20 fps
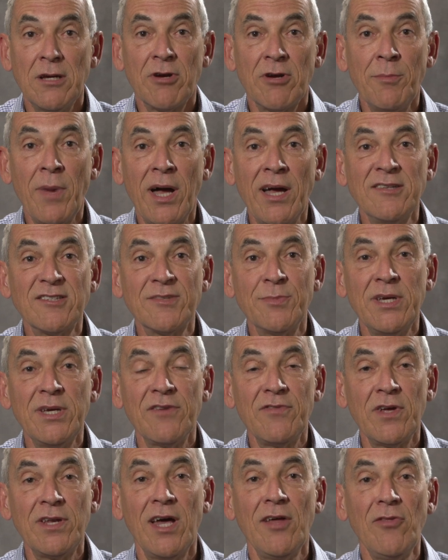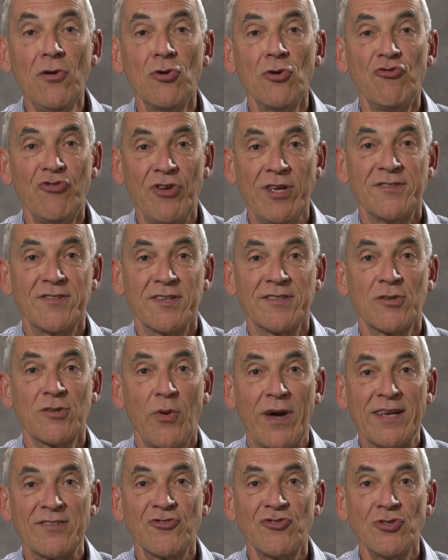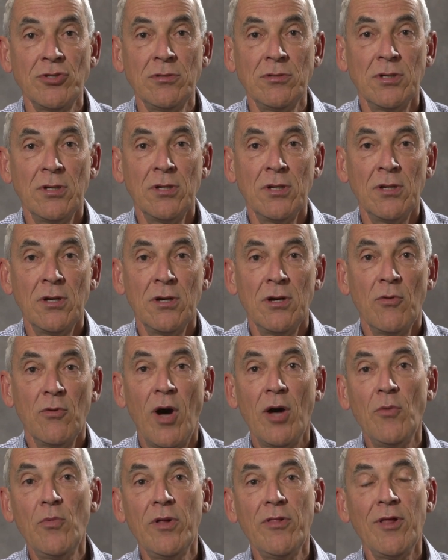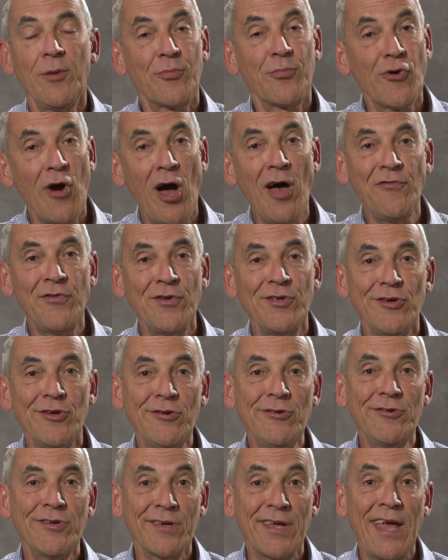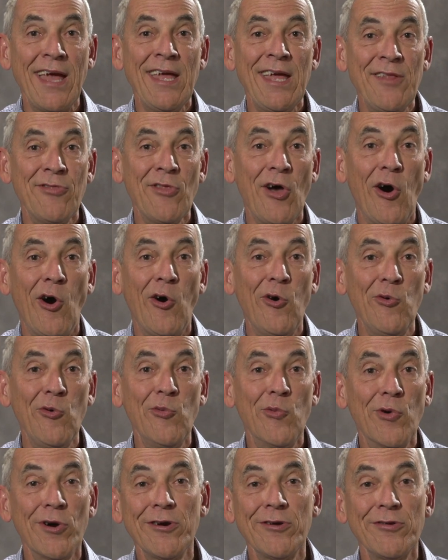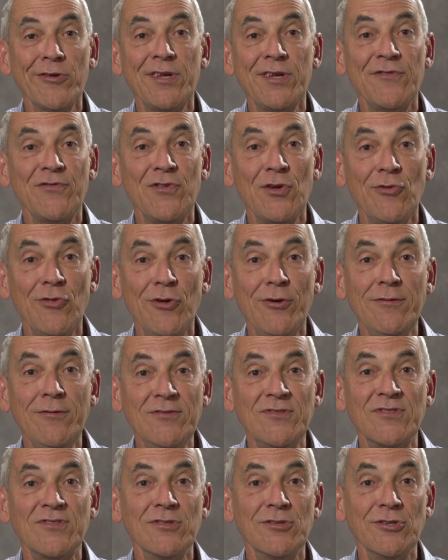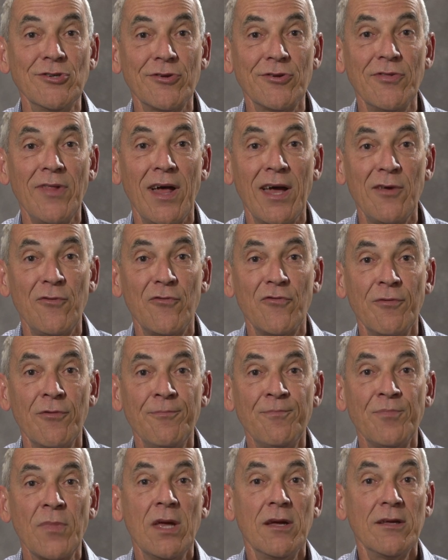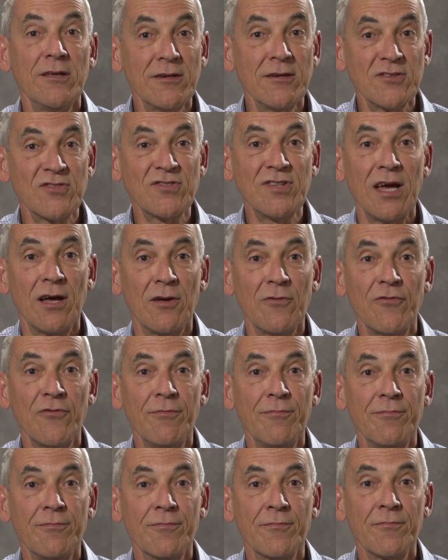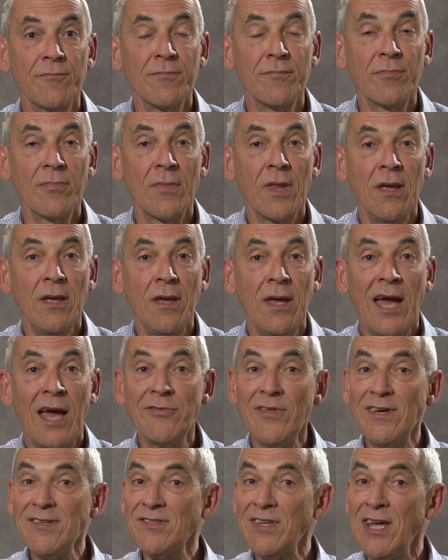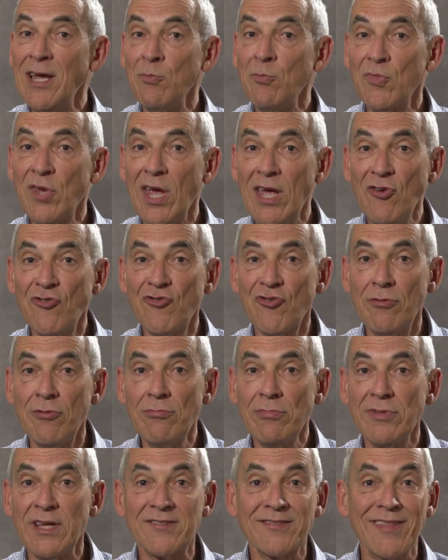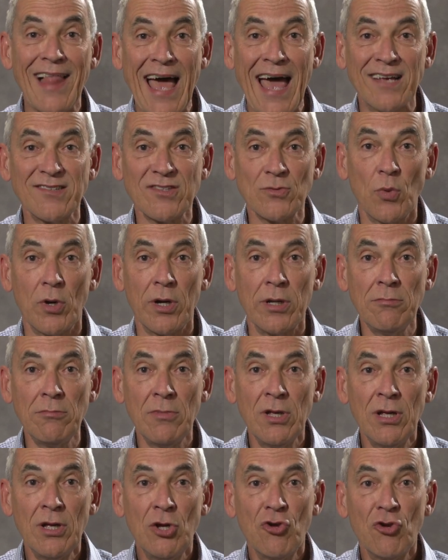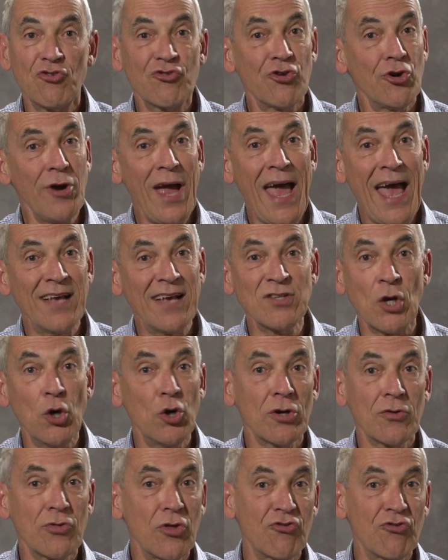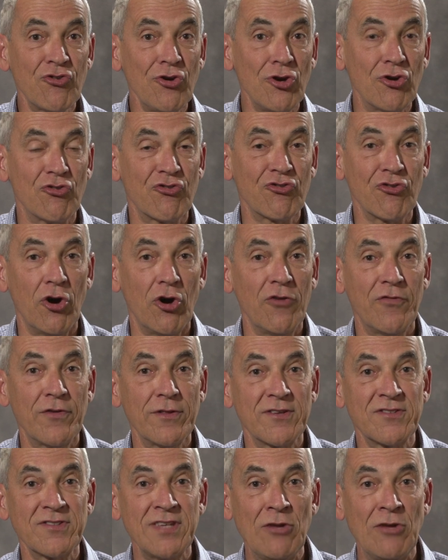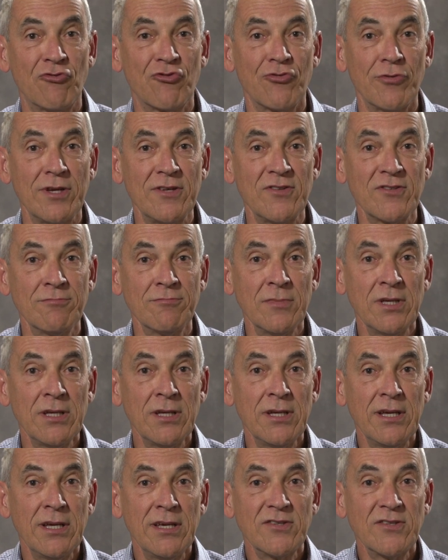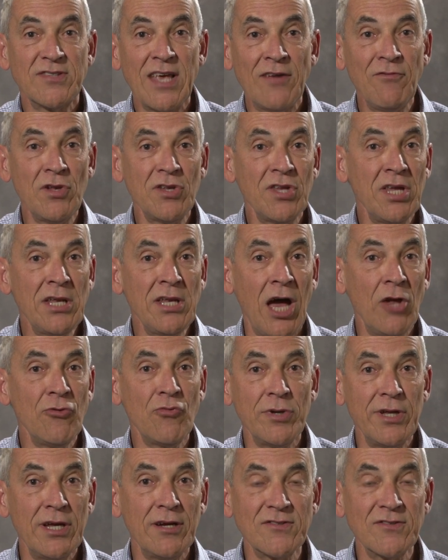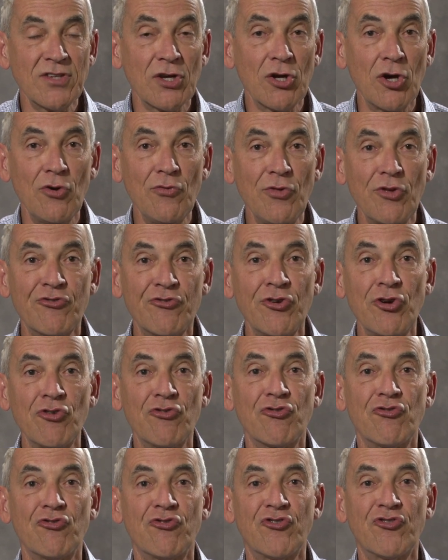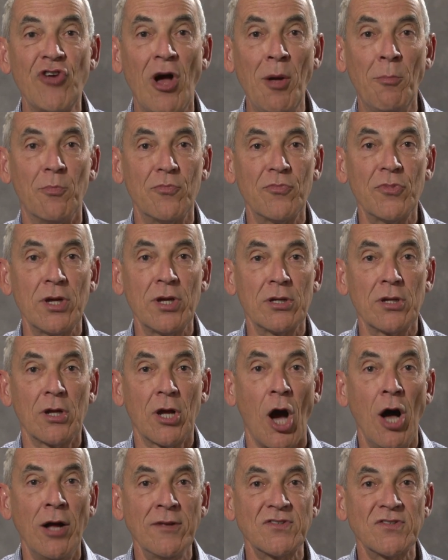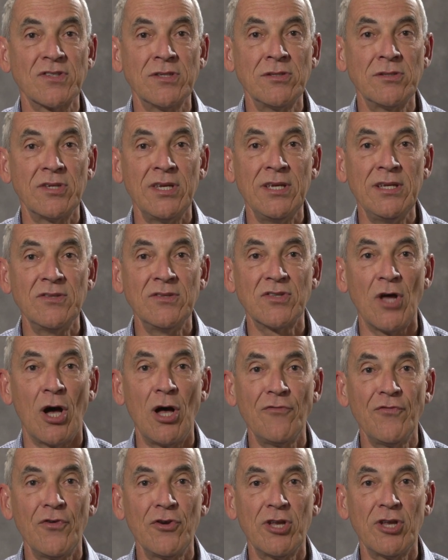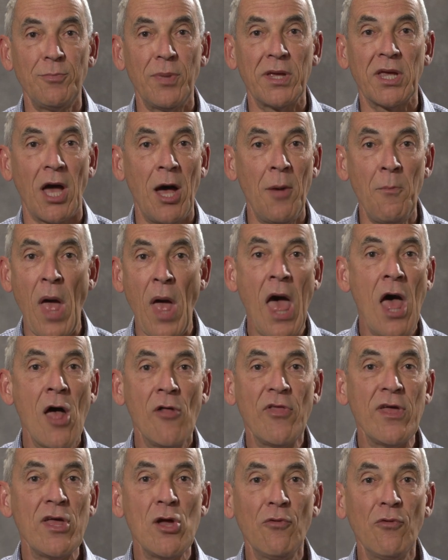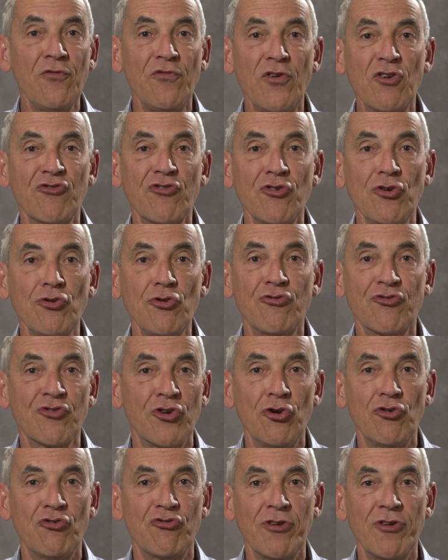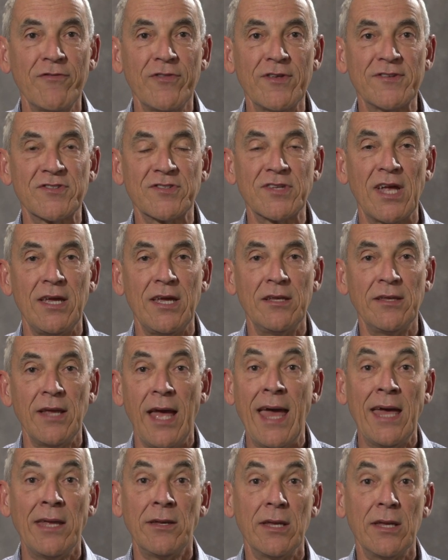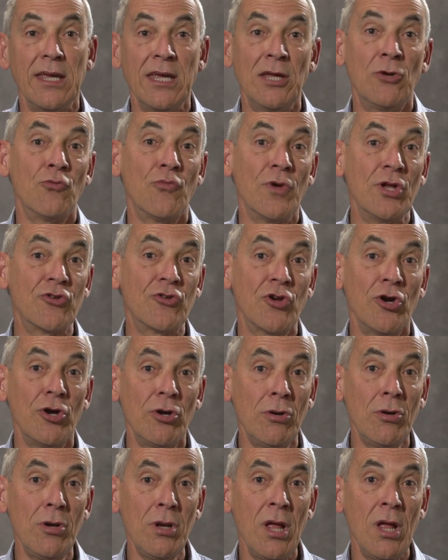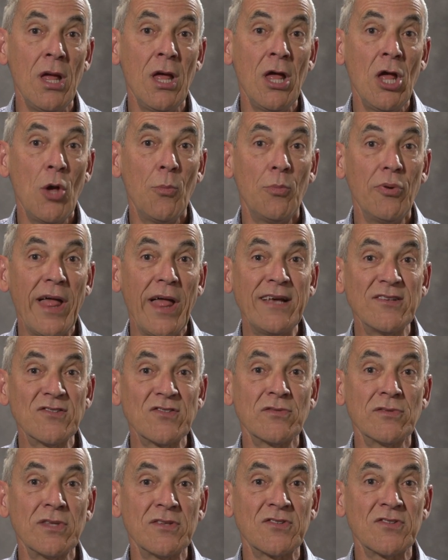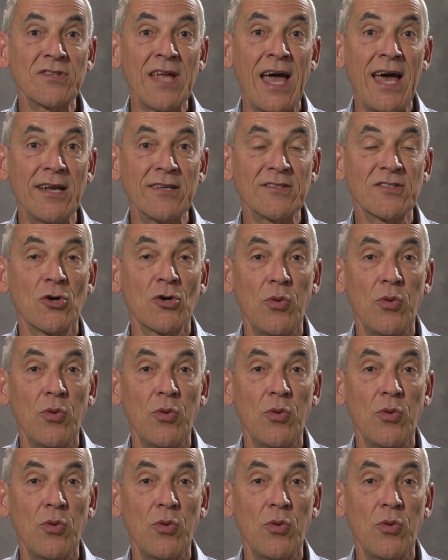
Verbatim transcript: Reminds me of another Jesus question. What will it profit you to gain the whole world if you lose your life yourself? And this temptation, this last one, sure has hooked the church over the centuries. seventeen hundred years ago, the church jumped at Constantine's offer to become the official church of the state and, in return, blessed the status